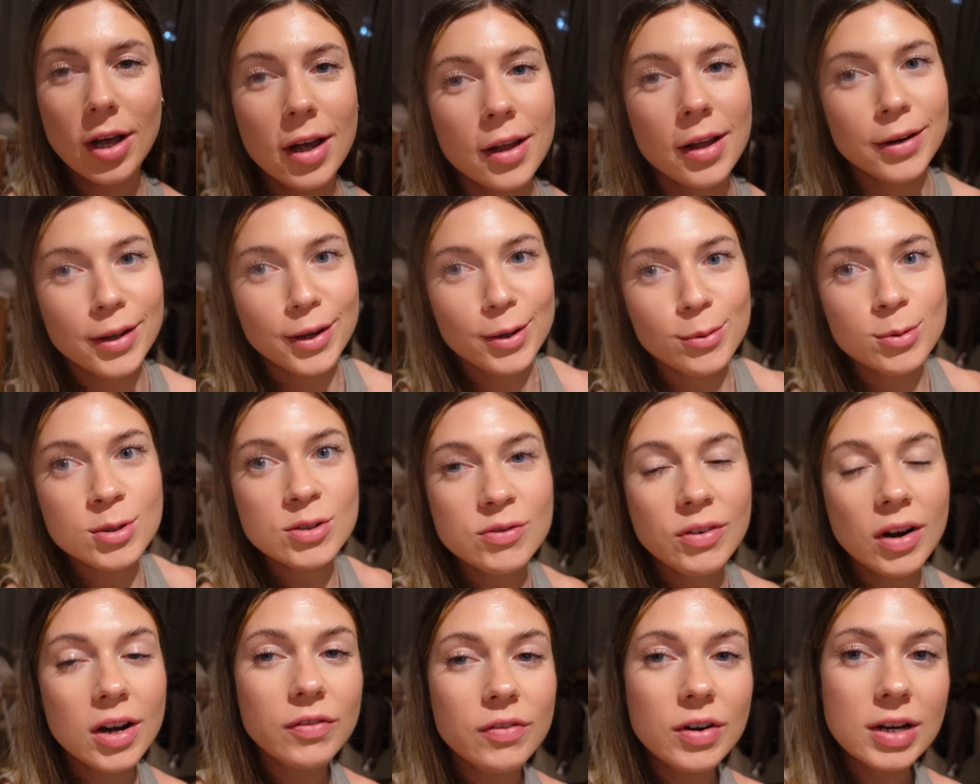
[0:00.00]
I know it's
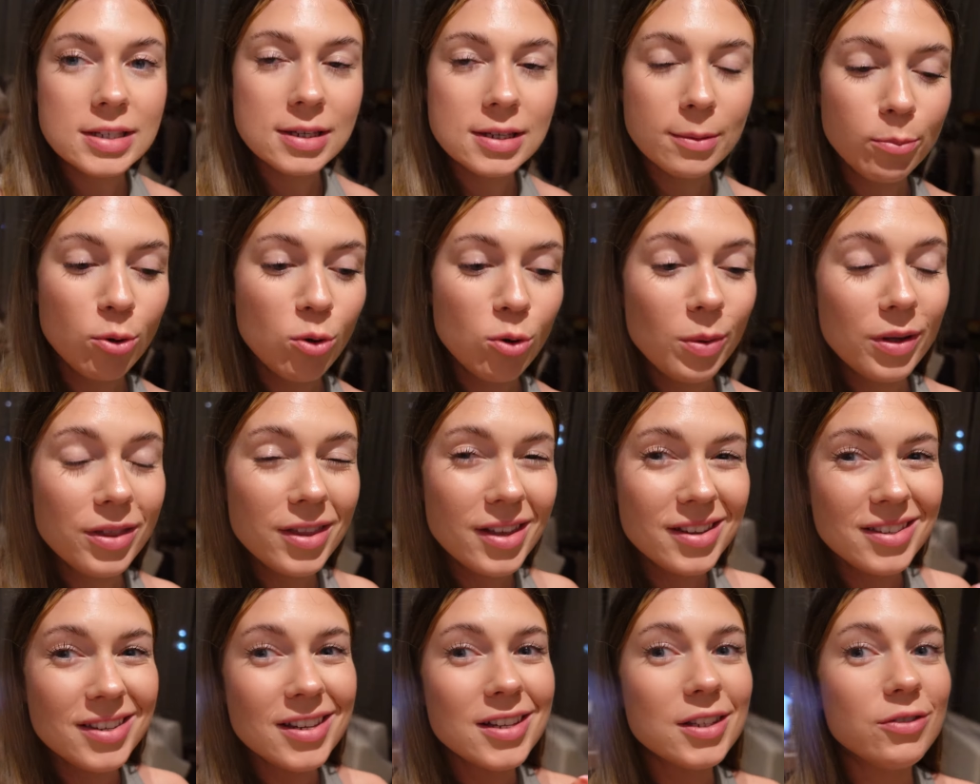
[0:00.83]
very, very simple, but
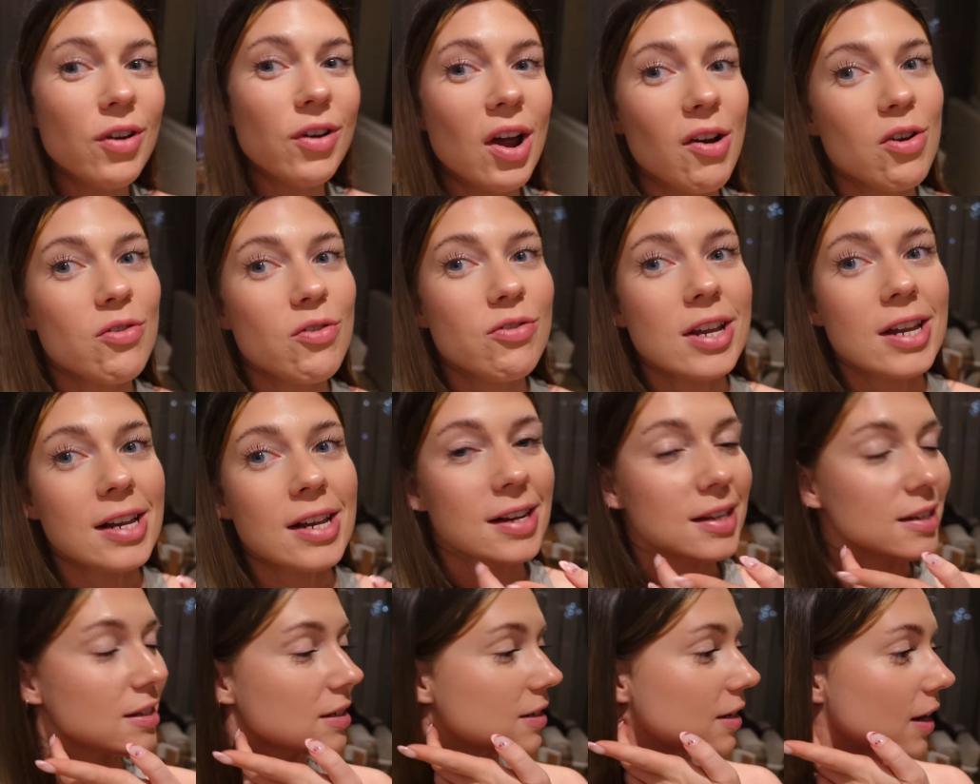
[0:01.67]
this is very
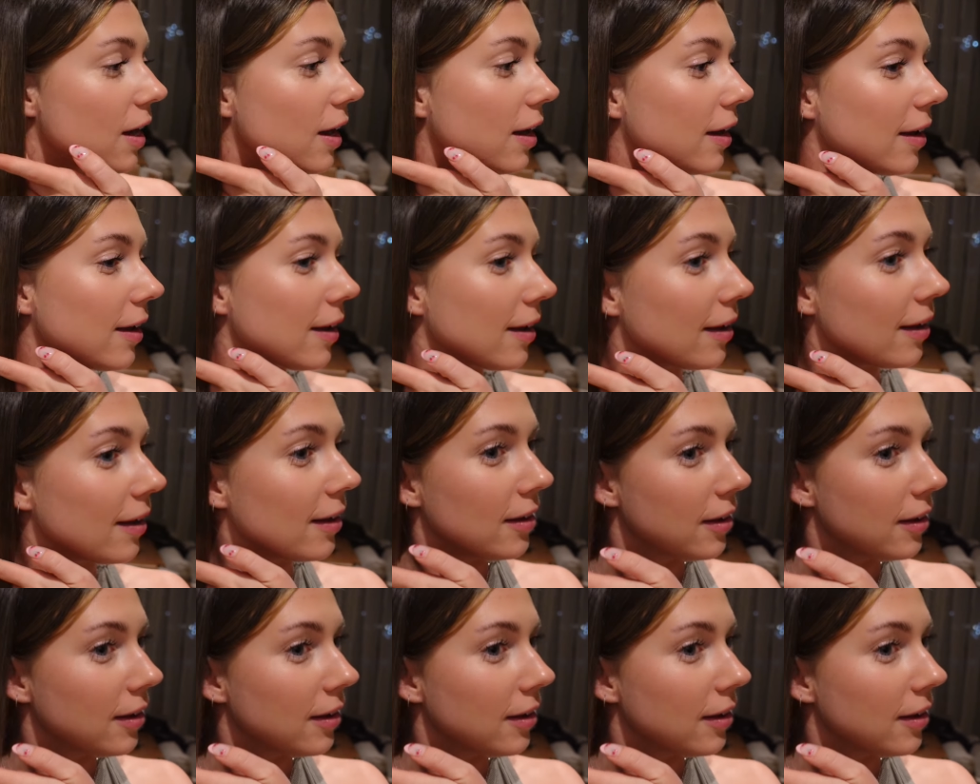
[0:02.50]
realistic,